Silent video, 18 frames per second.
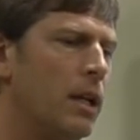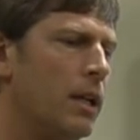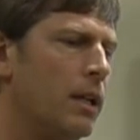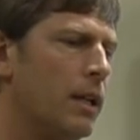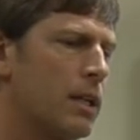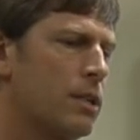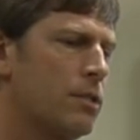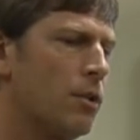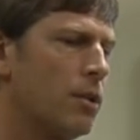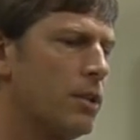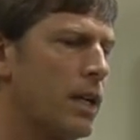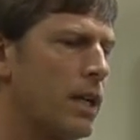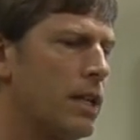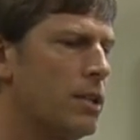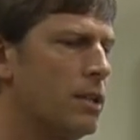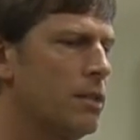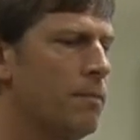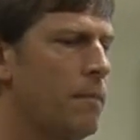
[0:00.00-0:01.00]
Next
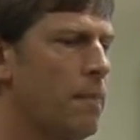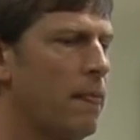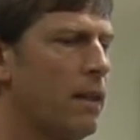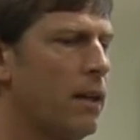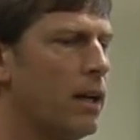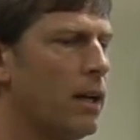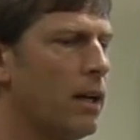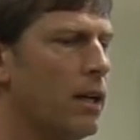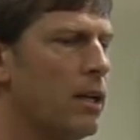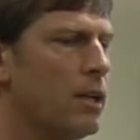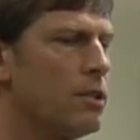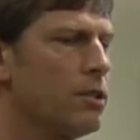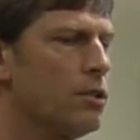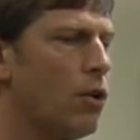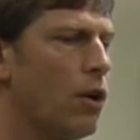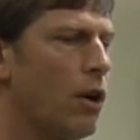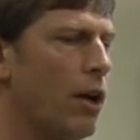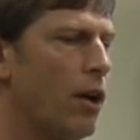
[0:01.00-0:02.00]
rotation is
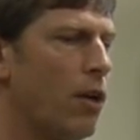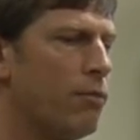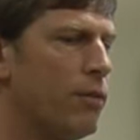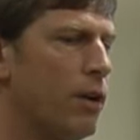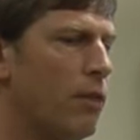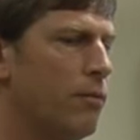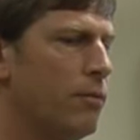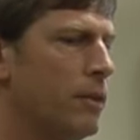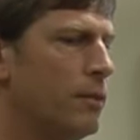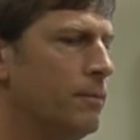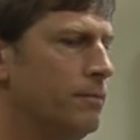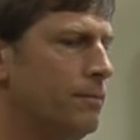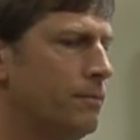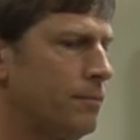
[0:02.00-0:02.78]
alfalfa.